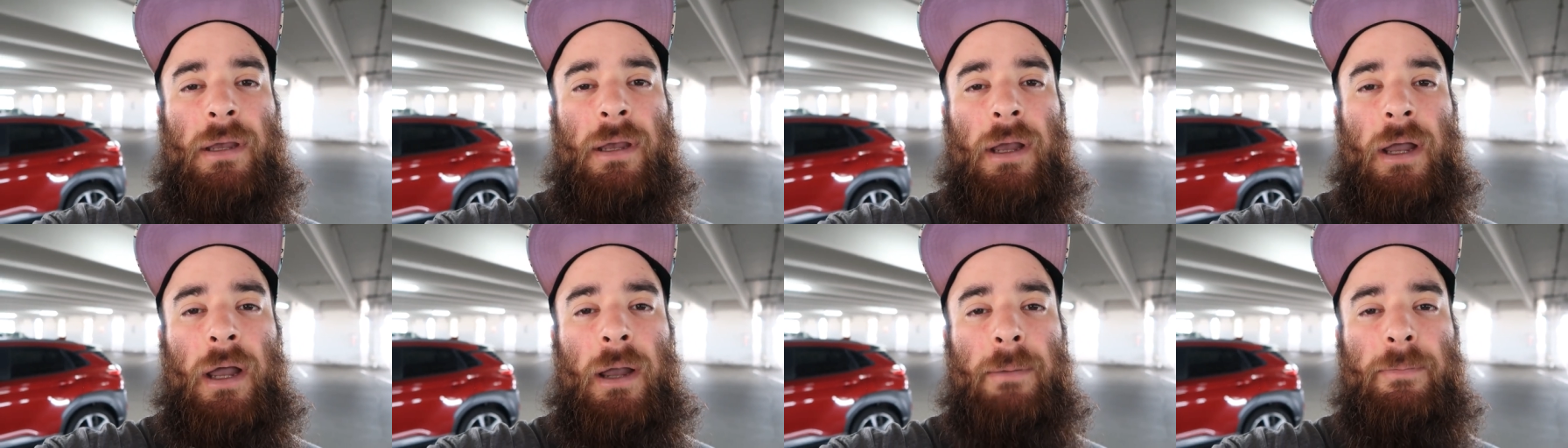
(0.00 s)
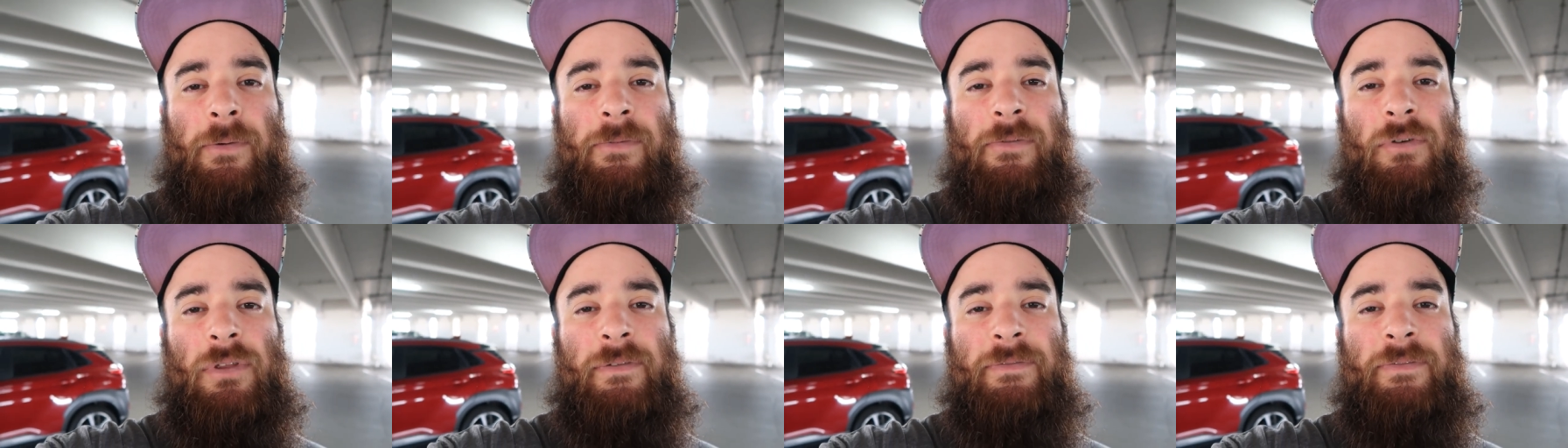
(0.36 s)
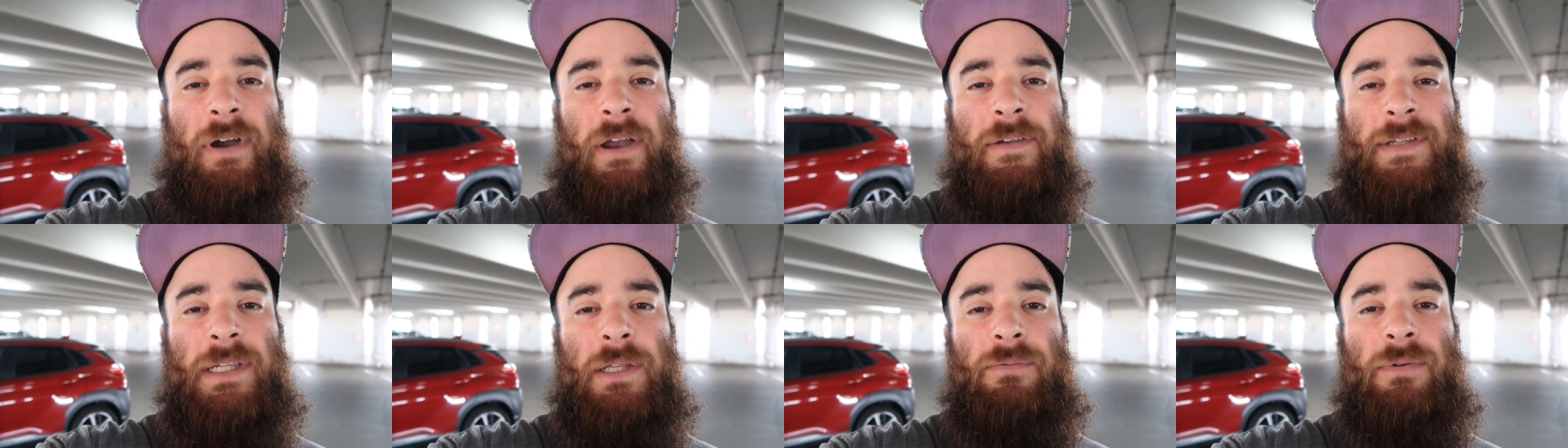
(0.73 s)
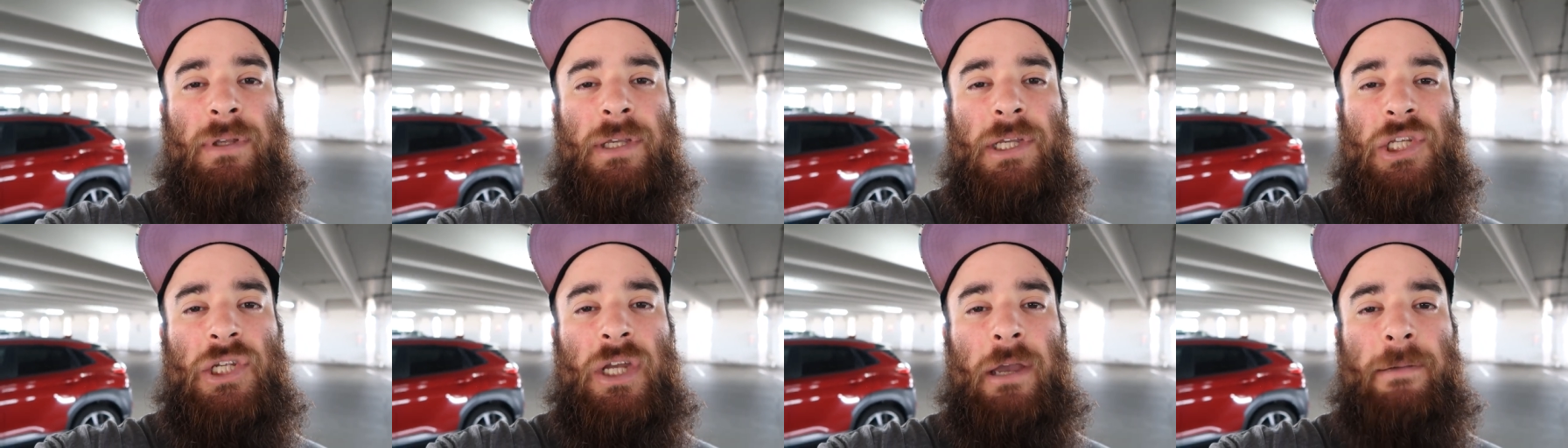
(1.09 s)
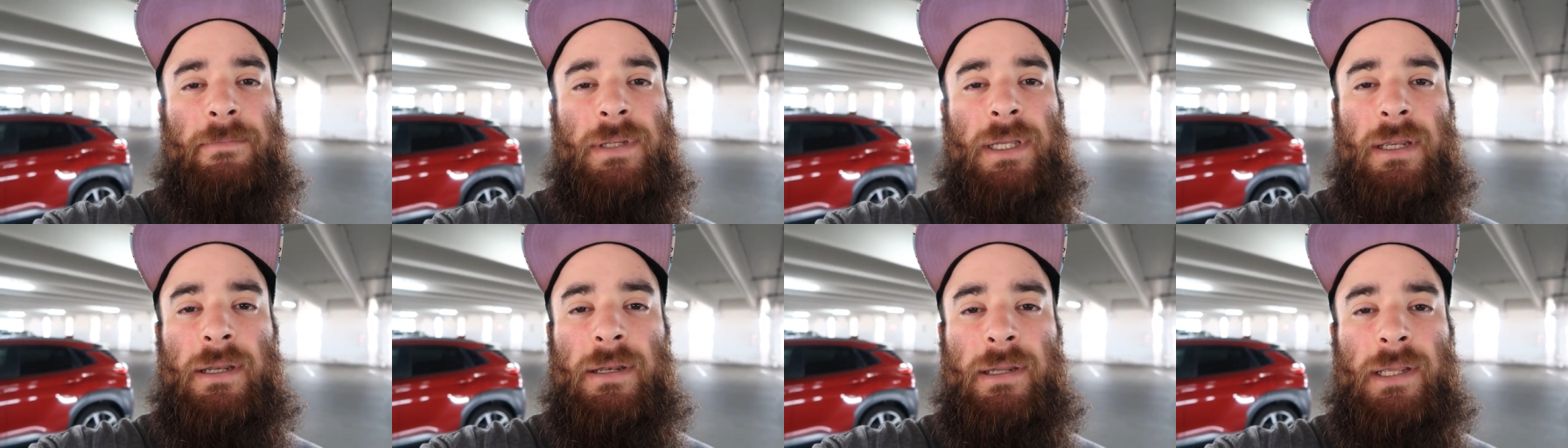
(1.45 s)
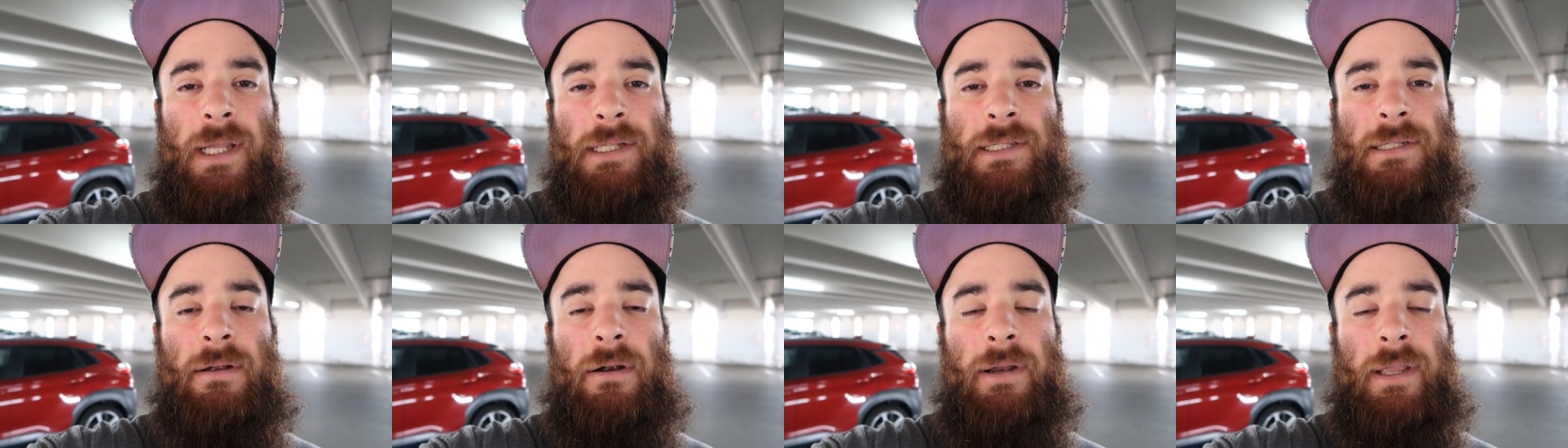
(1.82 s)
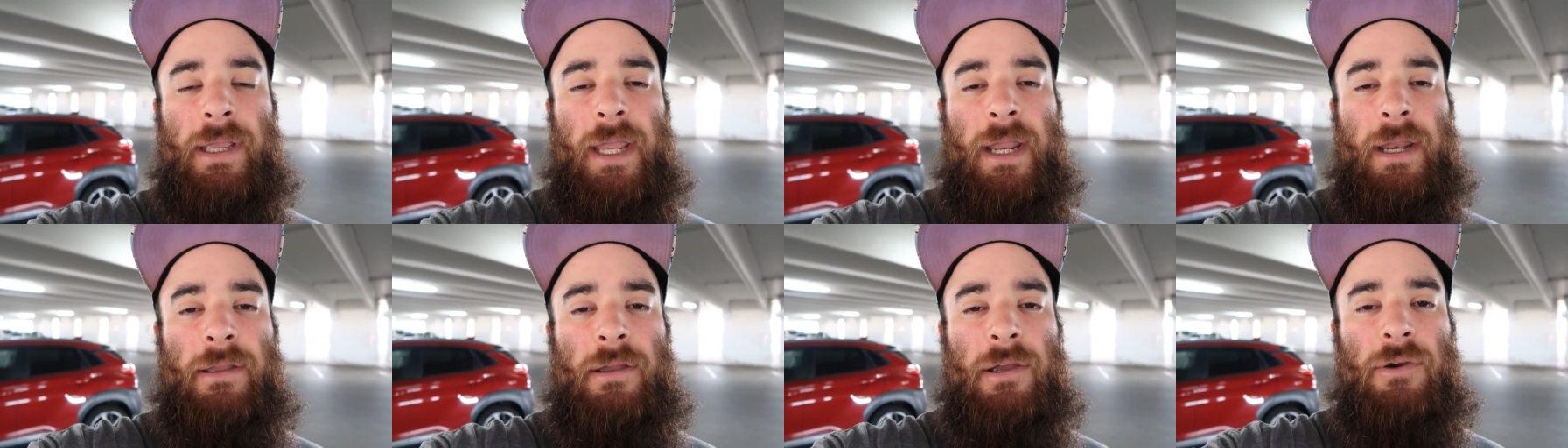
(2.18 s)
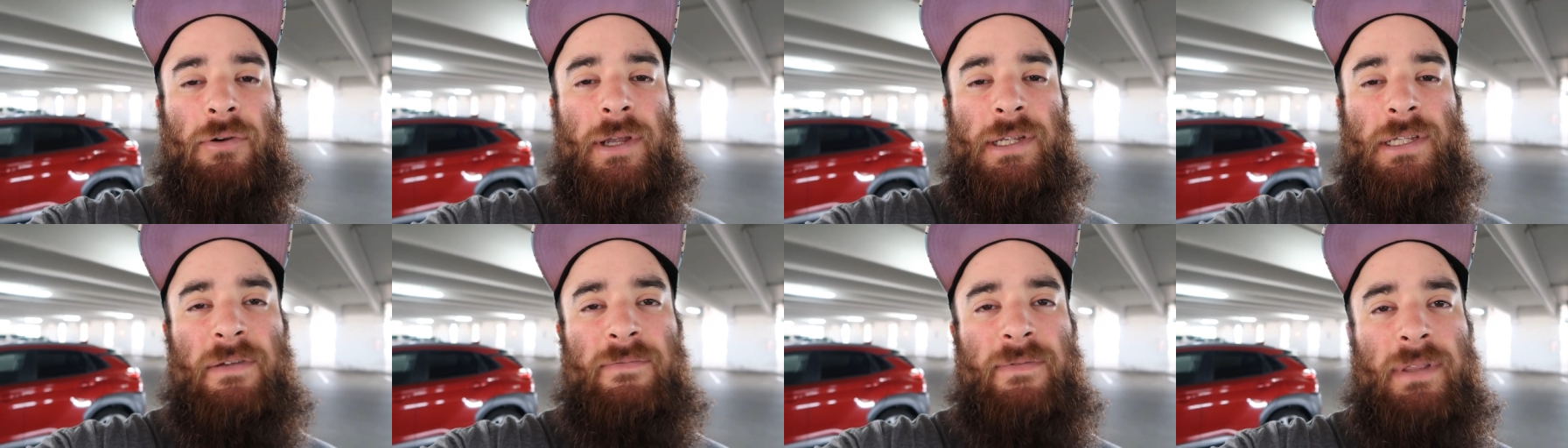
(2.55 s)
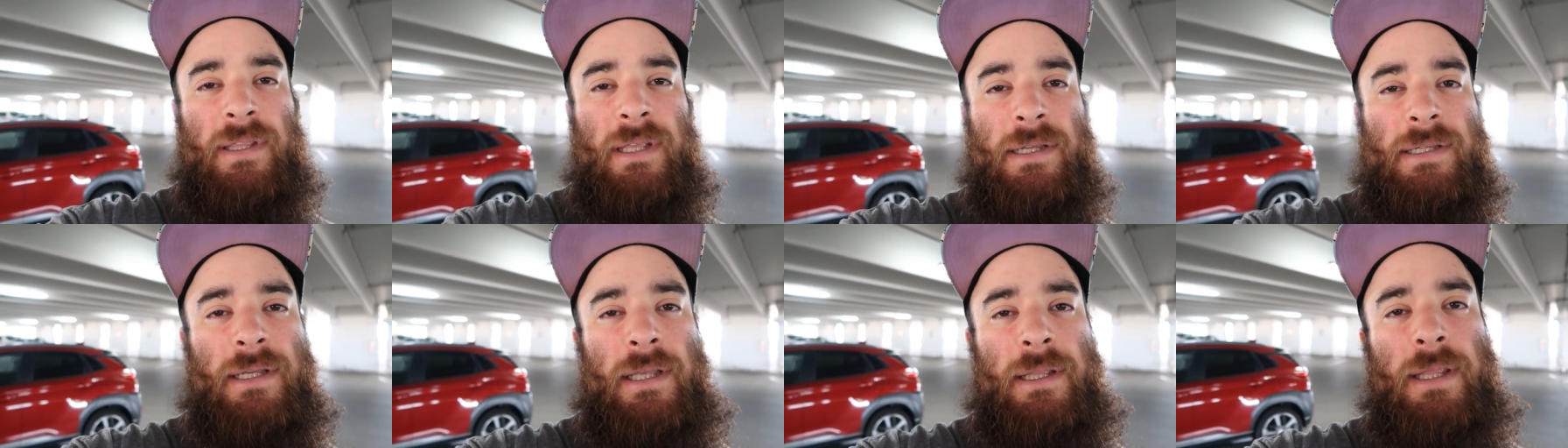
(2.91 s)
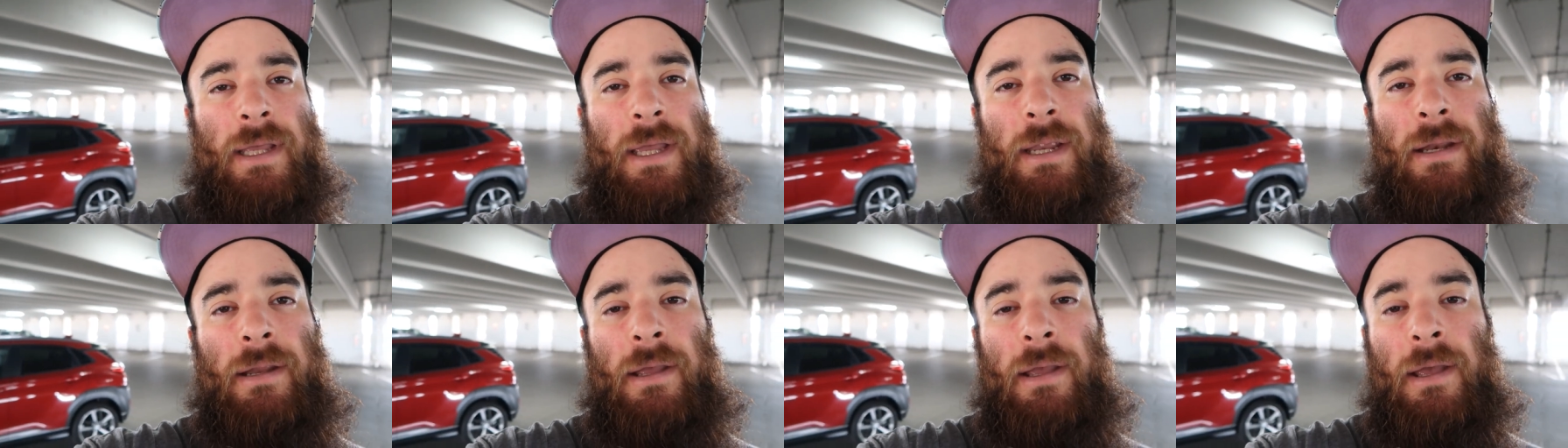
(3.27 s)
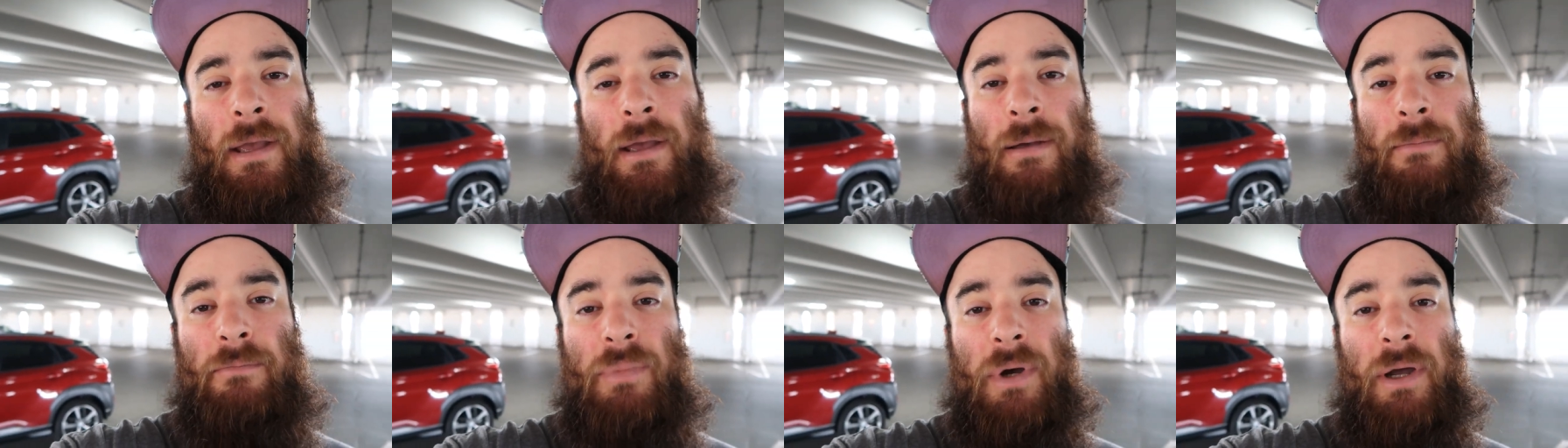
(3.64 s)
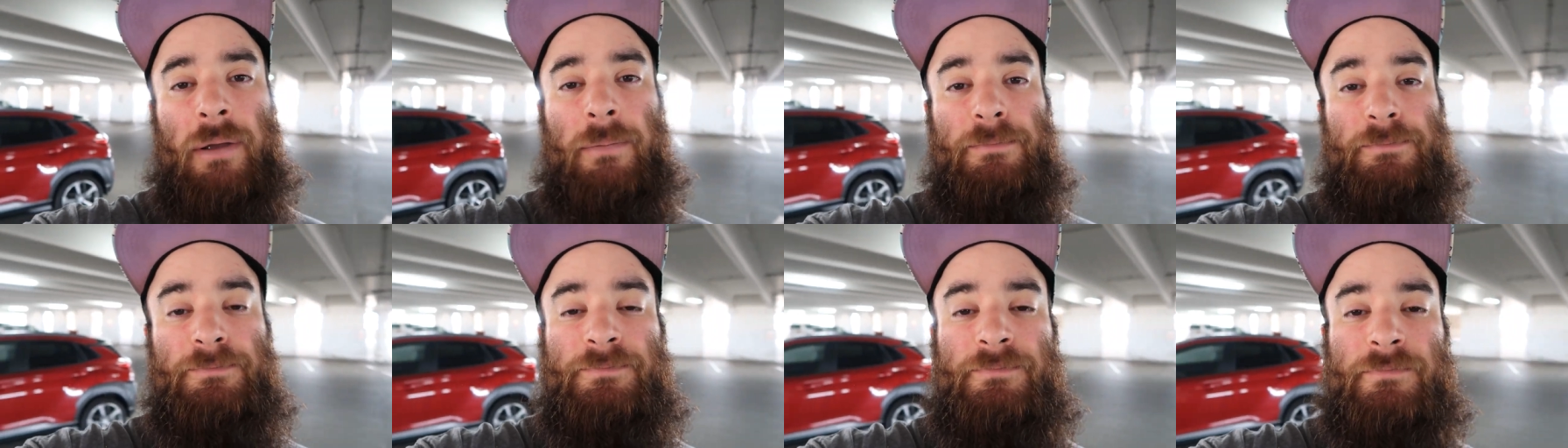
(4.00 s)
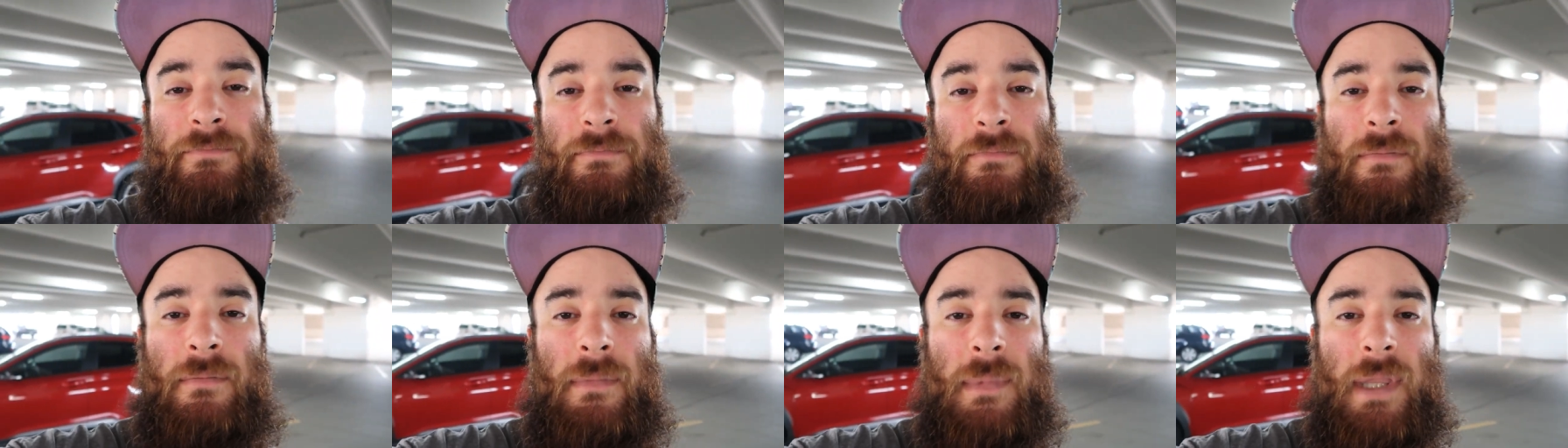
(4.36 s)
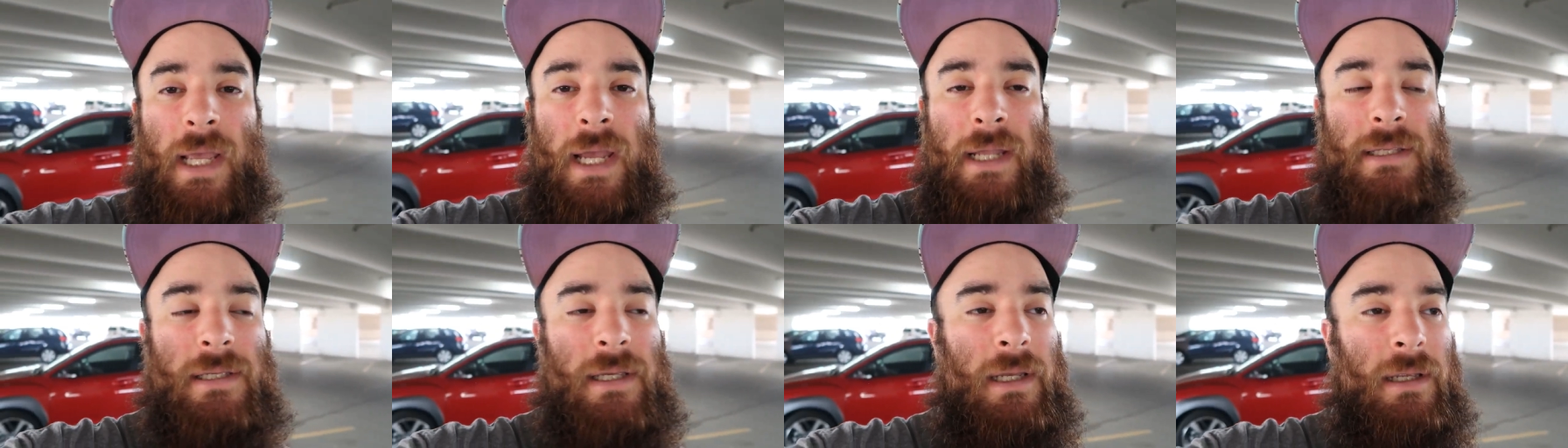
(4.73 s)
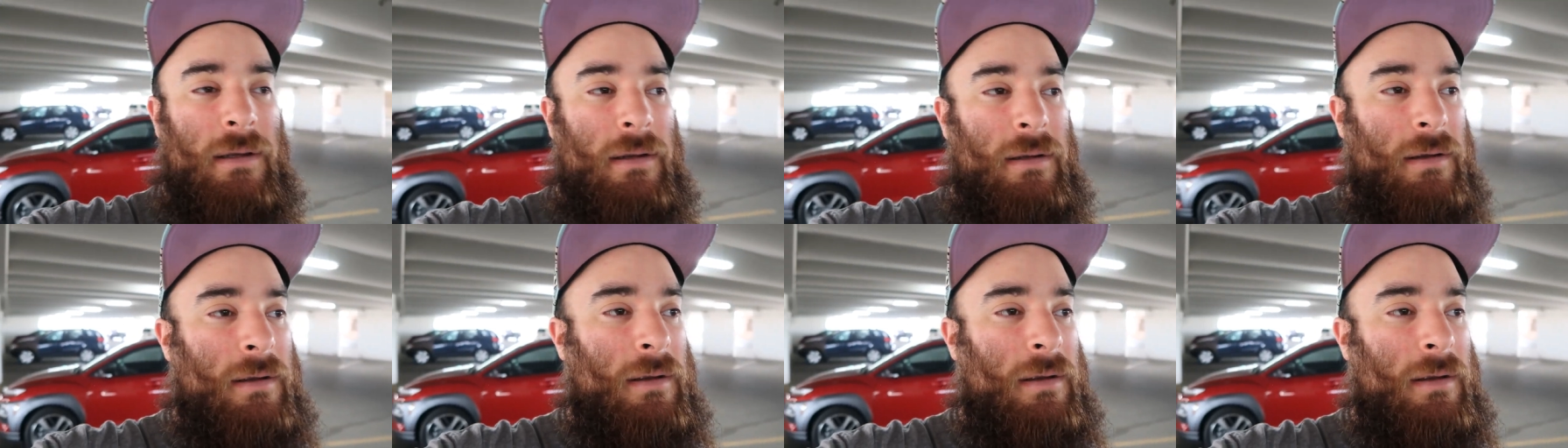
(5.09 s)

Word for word: uh, before the five seat really chimed in and started getting aggressive and things like that. But that's it.